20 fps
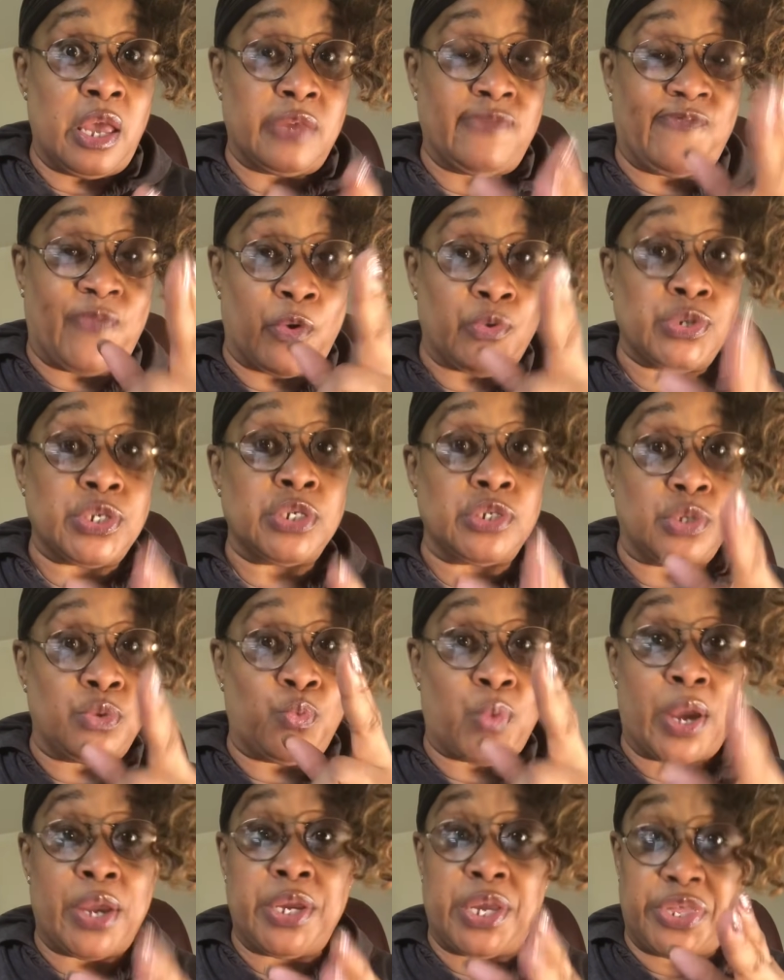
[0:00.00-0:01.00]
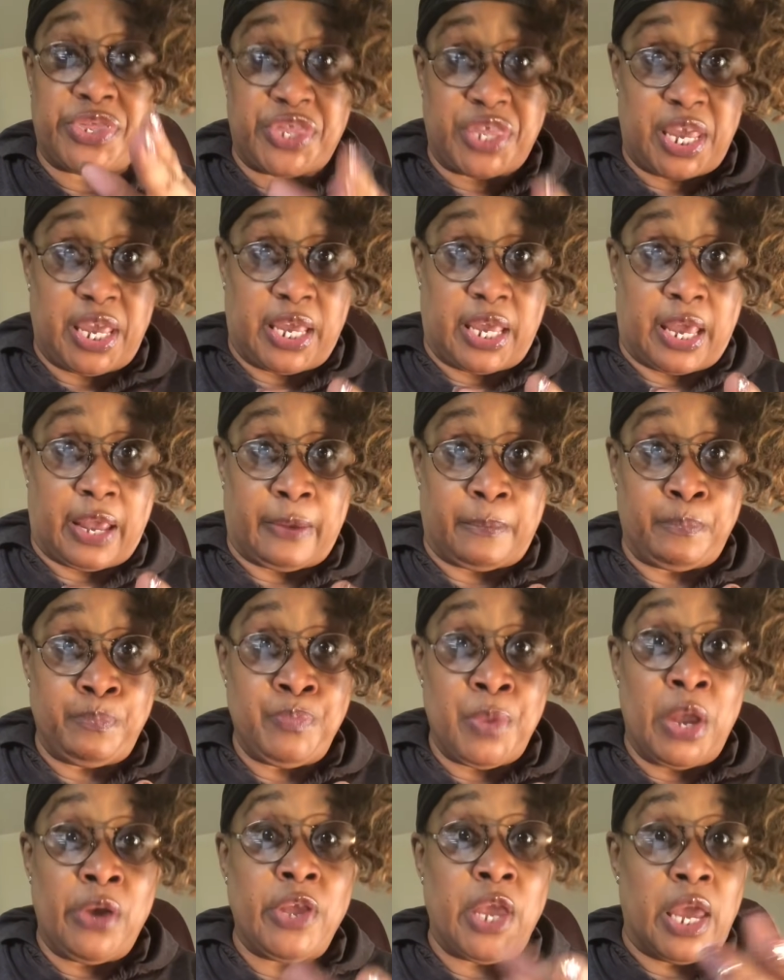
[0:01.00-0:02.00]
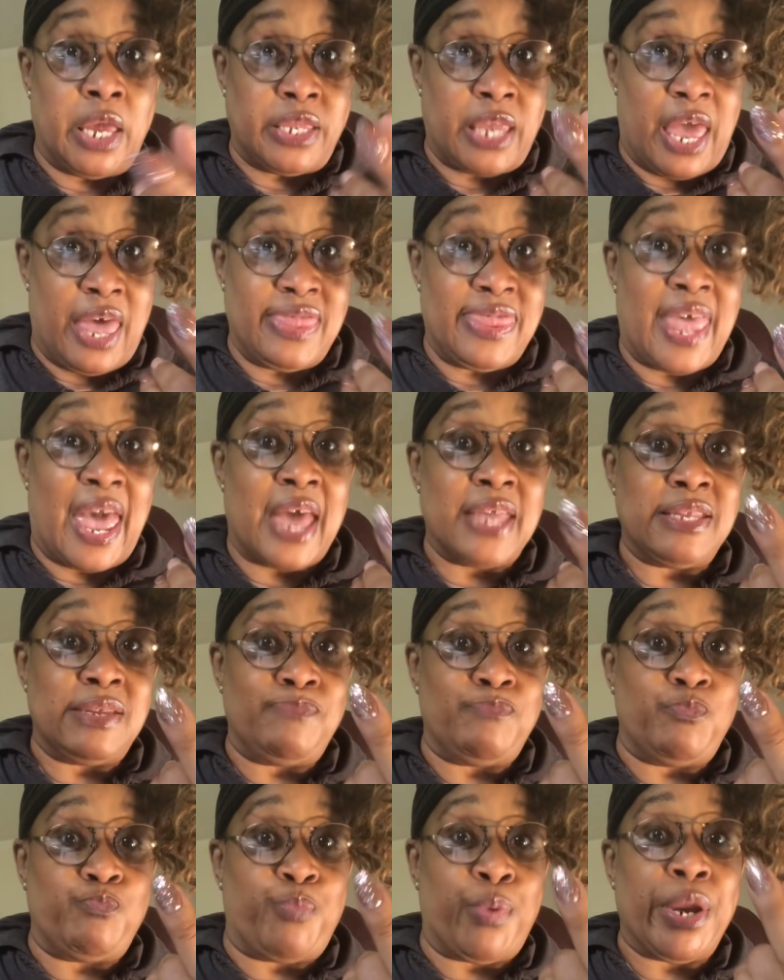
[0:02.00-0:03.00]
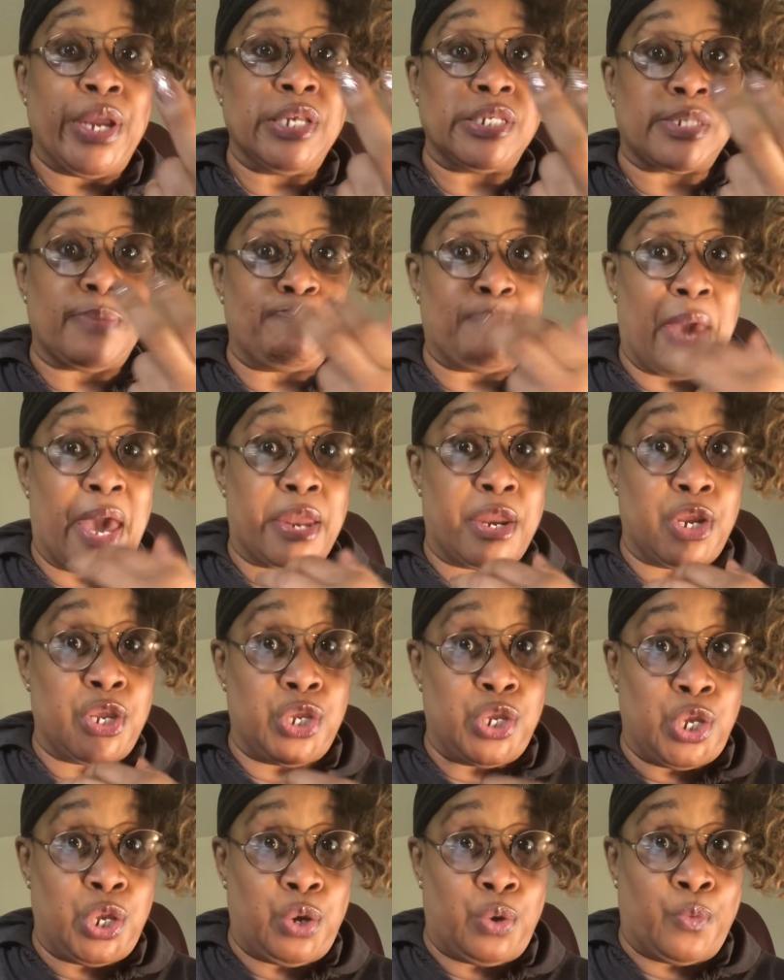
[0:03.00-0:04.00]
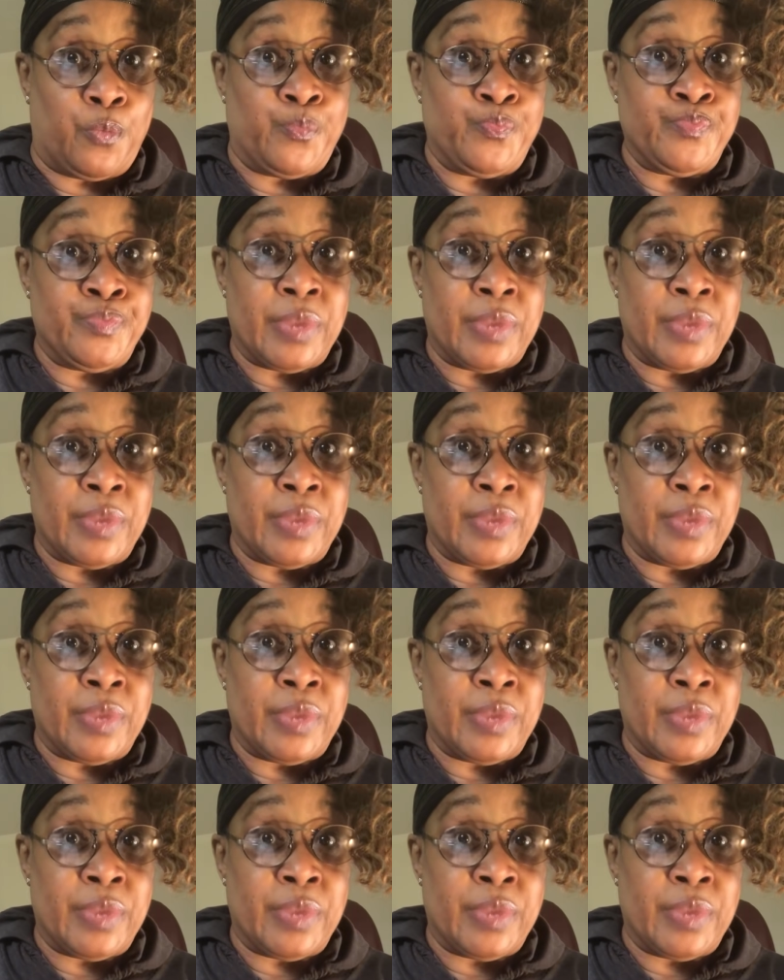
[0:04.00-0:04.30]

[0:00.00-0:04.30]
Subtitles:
versus the way you're thinking. And that brings a better you.